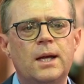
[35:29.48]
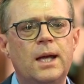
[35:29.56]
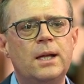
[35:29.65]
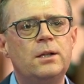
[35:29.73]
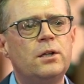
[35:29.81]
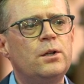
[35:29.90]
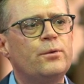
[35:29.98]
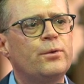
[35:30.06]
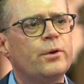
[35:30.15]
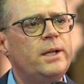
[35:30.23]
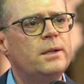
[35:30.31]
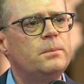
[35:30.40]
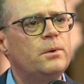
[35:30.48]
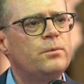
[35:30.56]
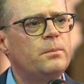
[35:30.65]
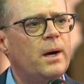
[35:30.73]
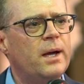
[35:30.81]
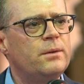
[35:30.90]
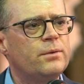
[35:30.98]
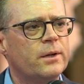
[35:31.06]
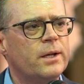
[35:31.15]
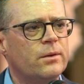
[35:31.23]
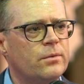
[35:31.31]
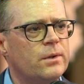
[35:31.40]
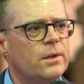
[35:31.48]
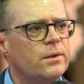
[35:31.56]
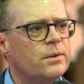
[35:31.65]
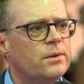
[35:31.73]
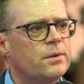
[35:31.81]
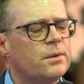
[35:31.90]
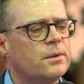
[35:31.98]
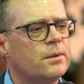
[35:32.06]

into the freedom of my forgiveness.